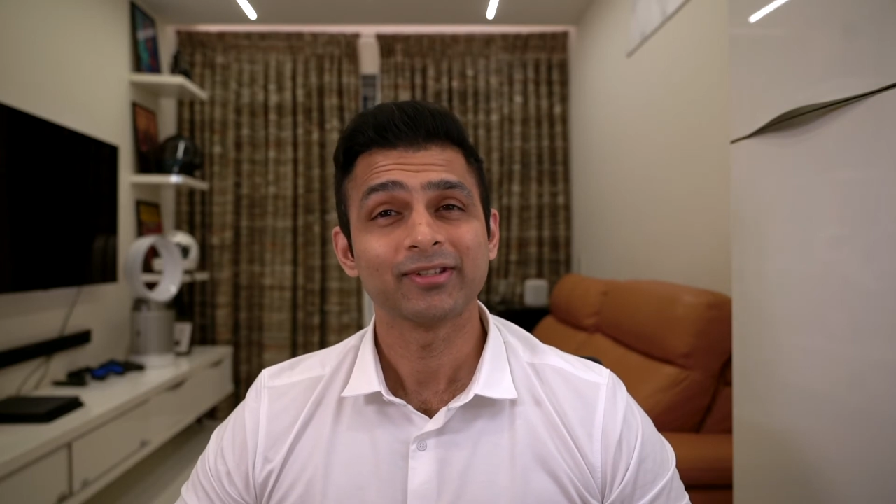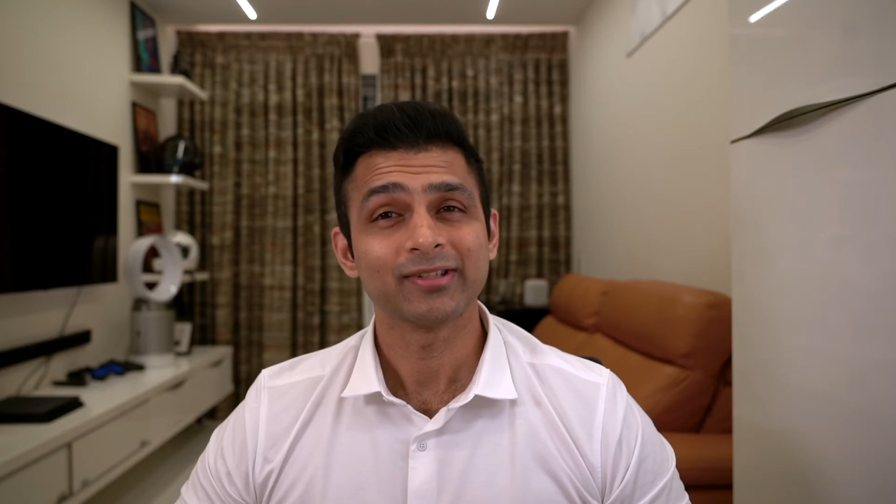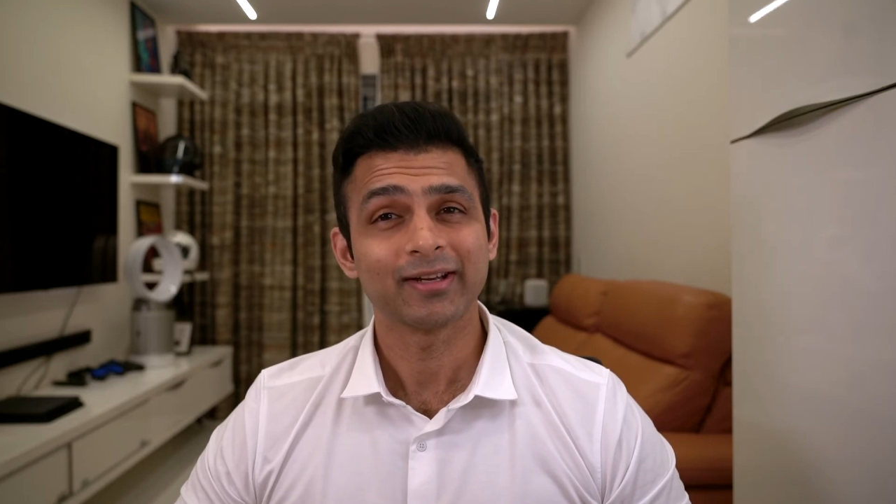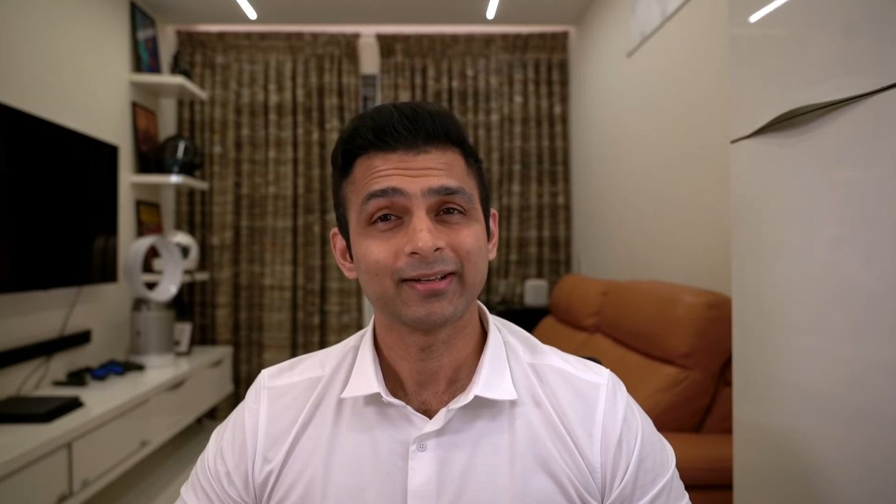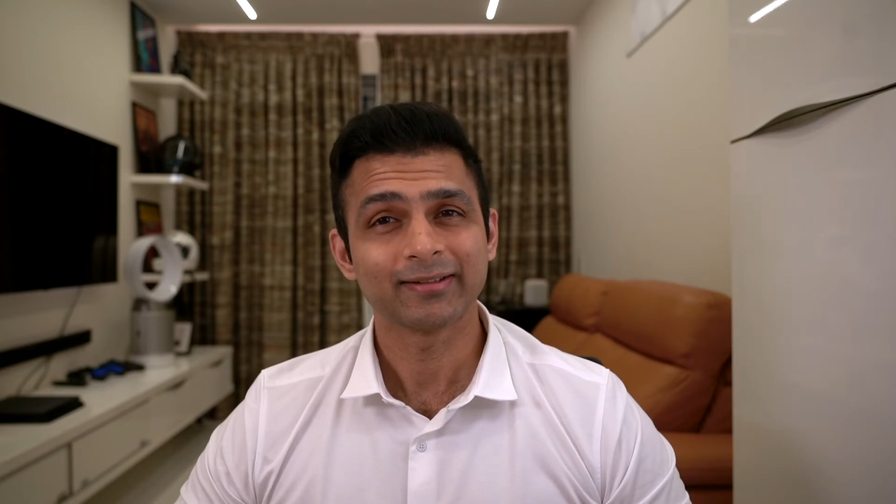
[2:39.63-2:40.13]

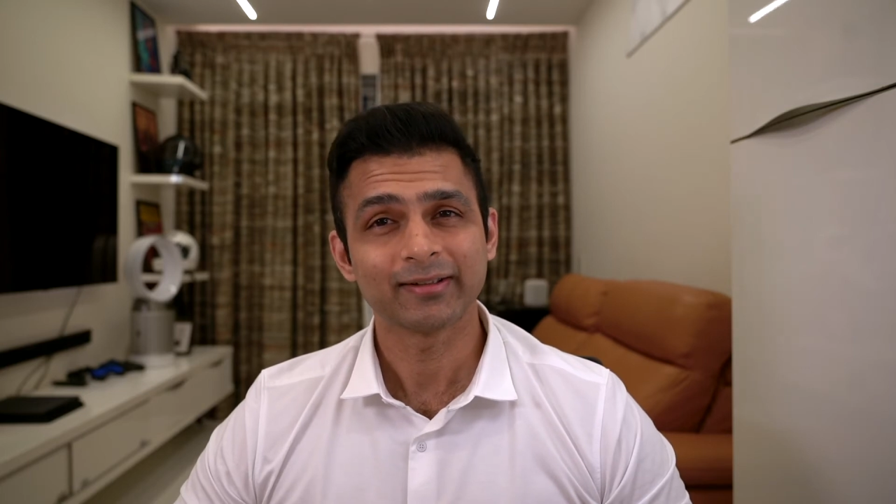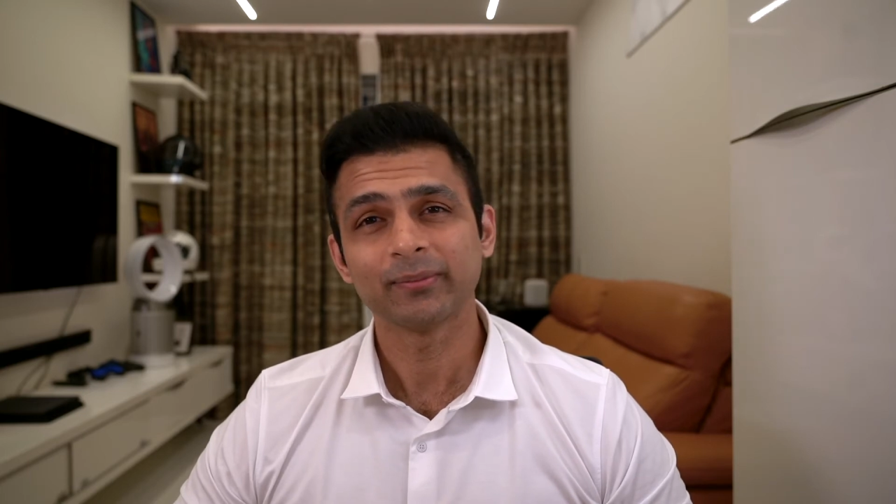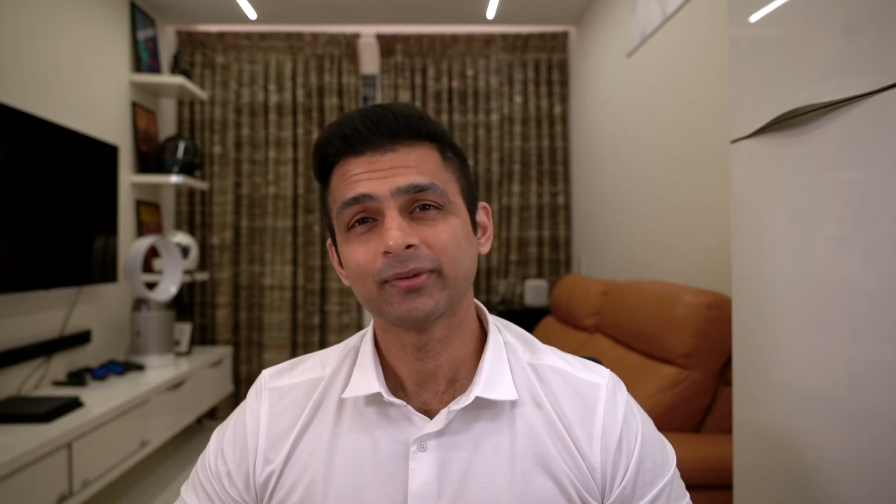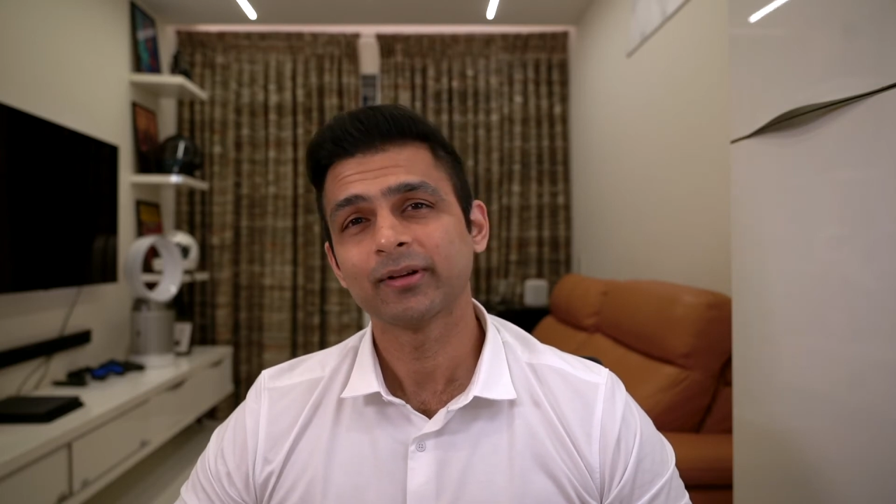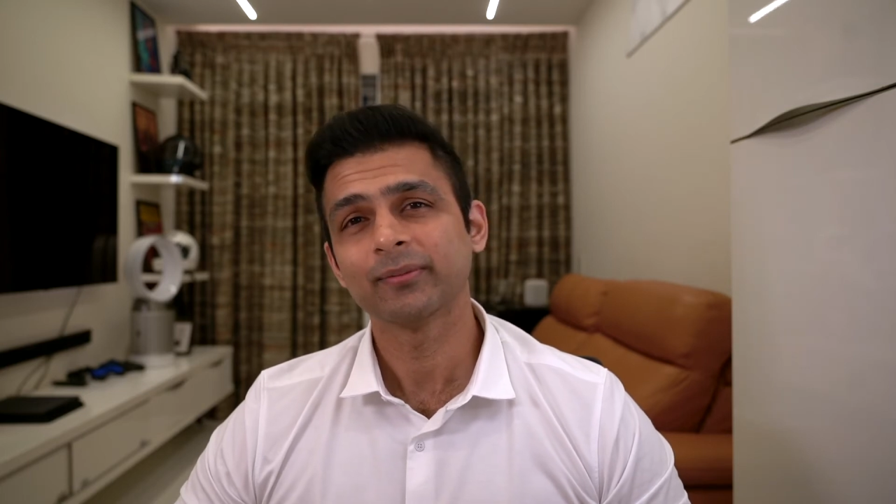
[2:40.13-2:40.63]
gi
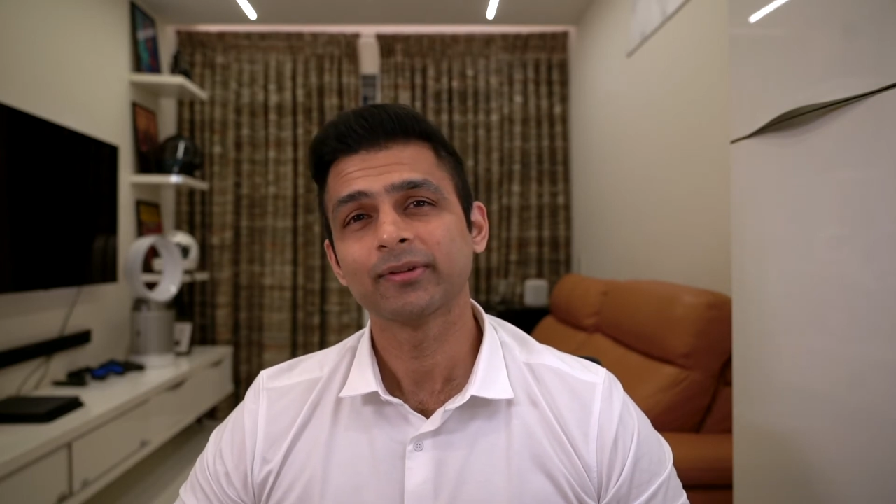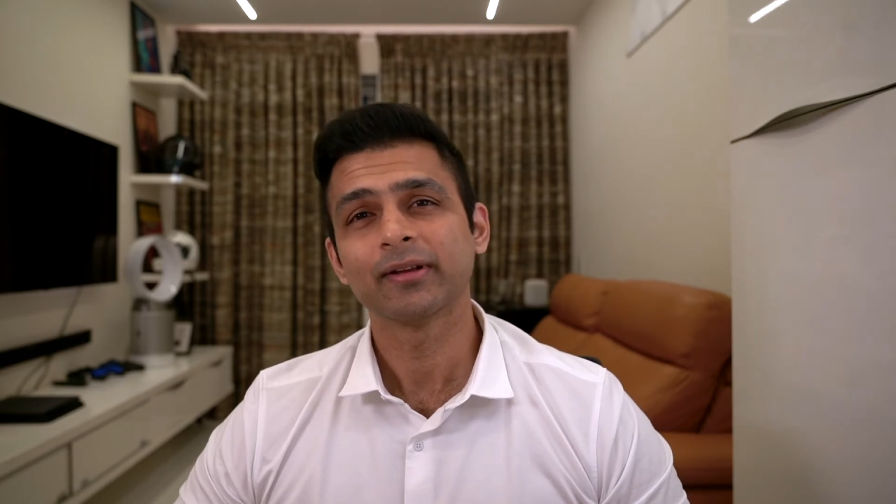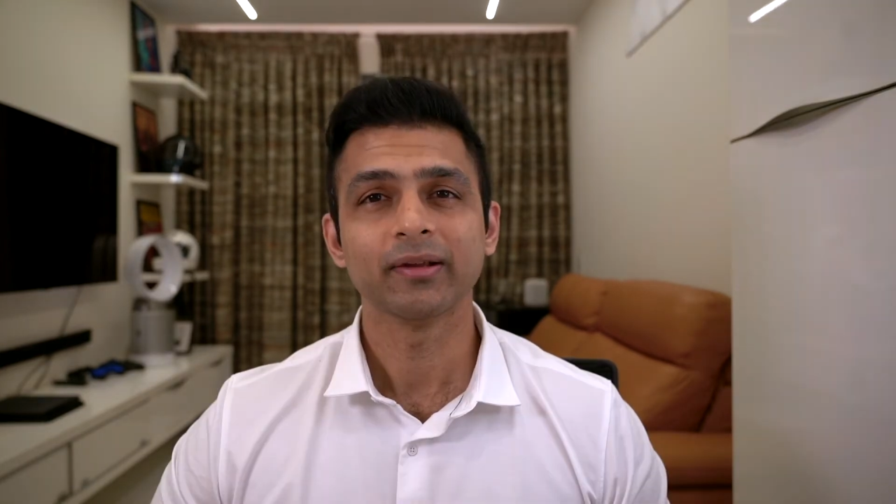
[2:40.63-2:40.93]
symptoms